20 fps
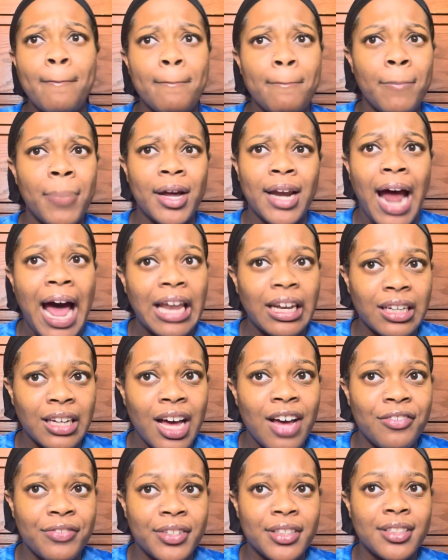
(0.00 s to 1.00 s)
but I
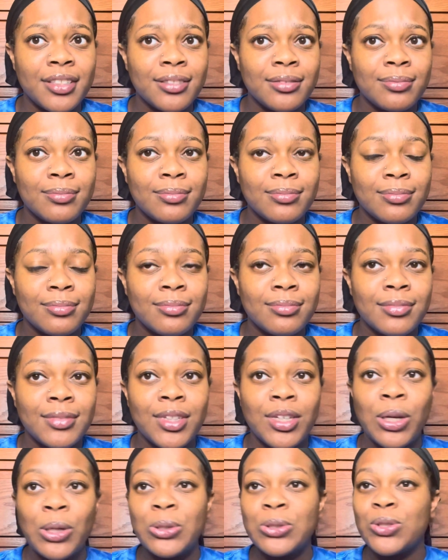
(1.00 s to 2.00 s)
love it.
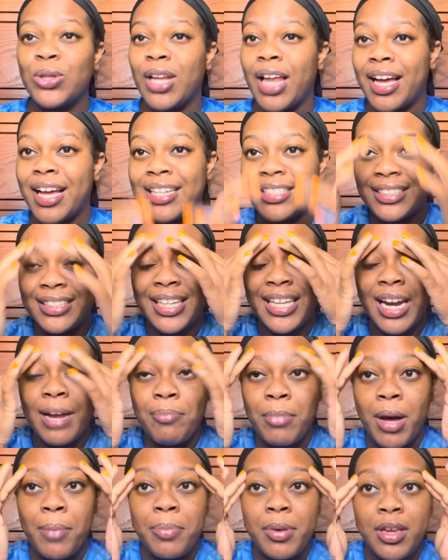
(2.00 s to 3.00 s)
So like I said,
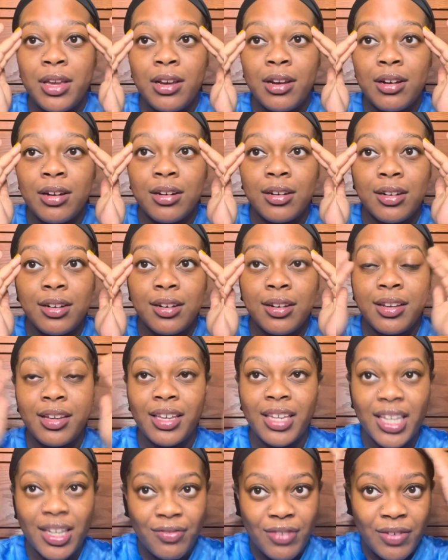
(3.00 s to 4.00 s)
I'm up here
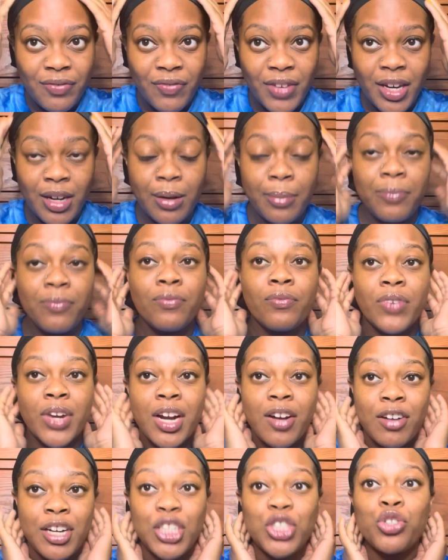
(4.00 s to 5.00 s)
giving very,
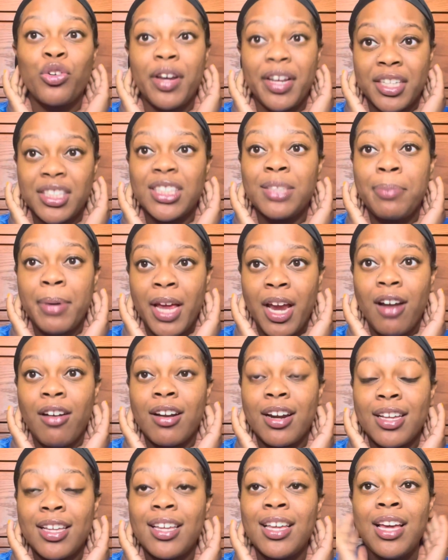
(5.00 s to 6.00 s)
very
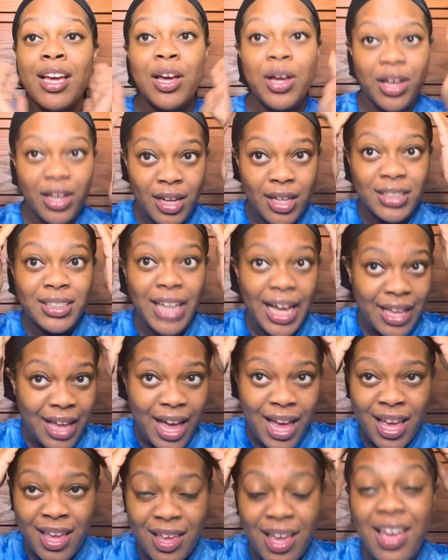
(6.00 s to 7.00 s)
transparent because
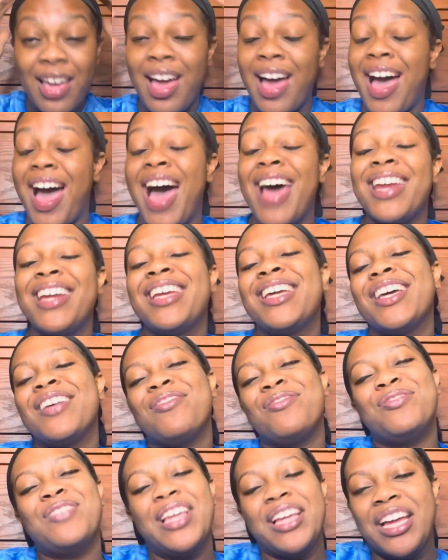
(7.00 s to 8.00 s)
I didn't give
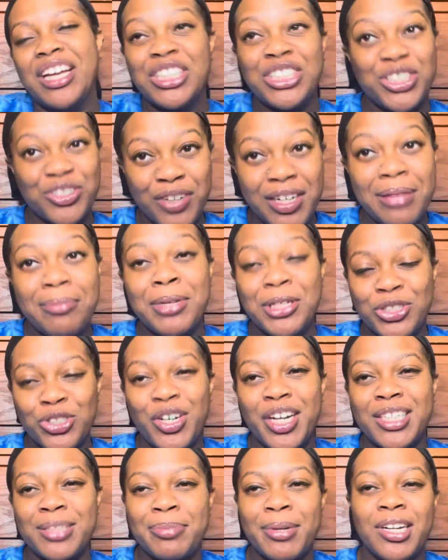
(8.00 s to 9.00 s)
extremely
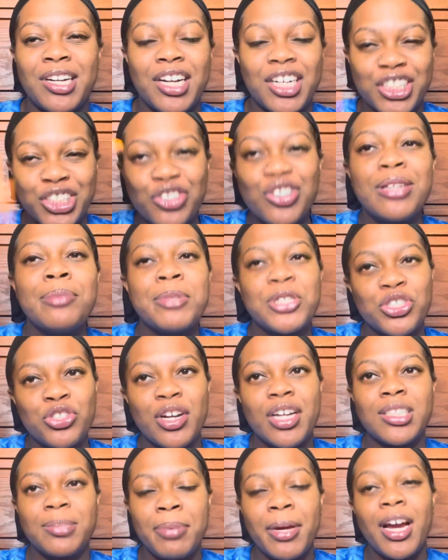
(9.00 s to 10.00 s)
transparent. Extremely
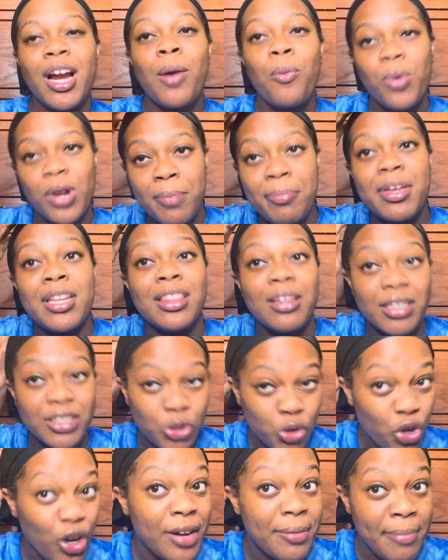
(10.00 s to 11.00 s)
transparent would have been the
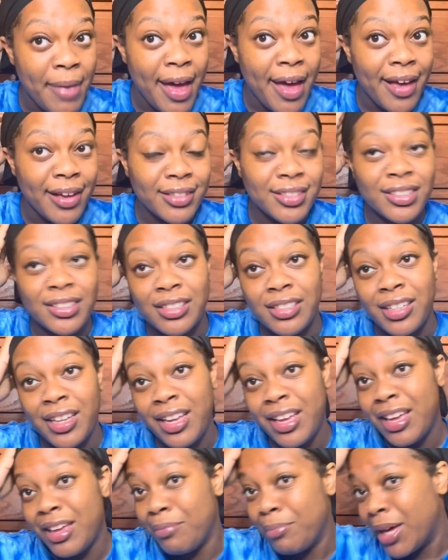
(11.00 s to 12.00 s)
straight backs.
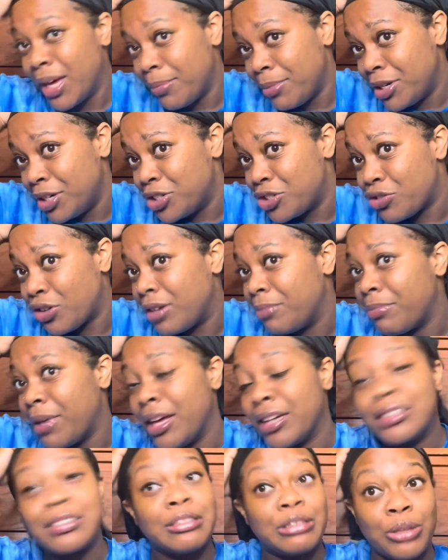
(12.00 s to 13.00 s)
And baby, these straight
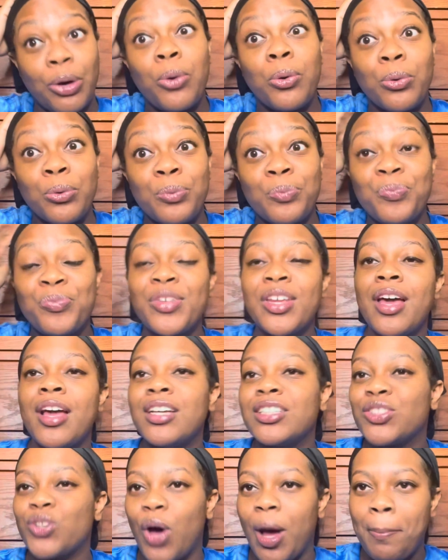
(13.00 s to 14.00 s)
backs is old.
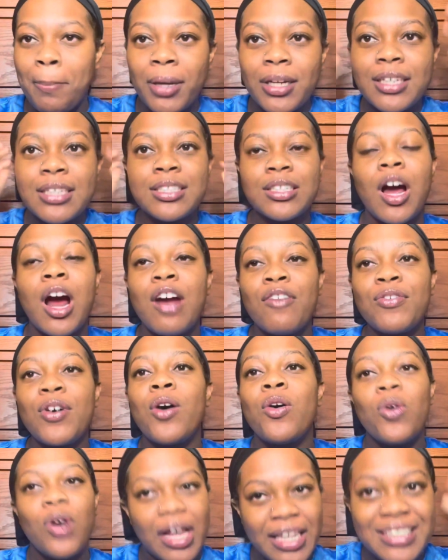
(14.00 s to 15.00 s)
So I put the scarf
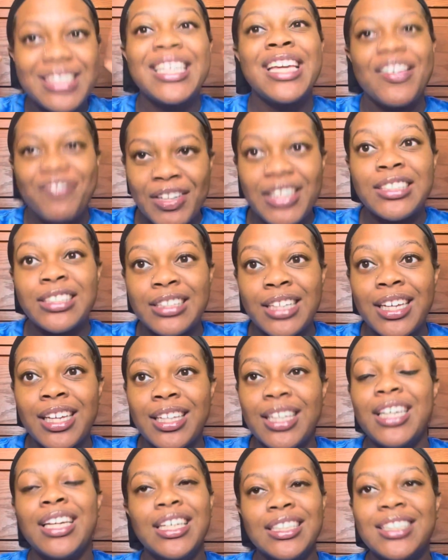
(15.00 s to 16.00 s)
on, it's giving
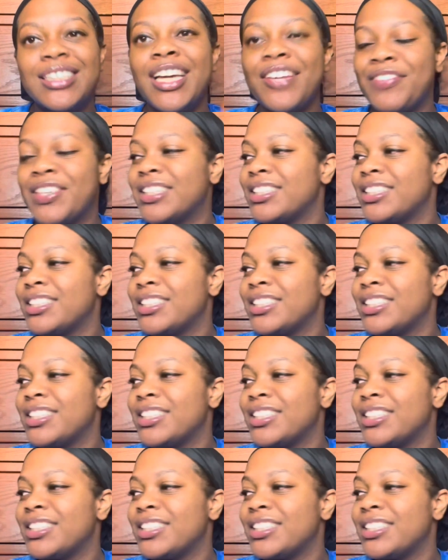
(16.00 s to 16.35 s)
silly, it's giving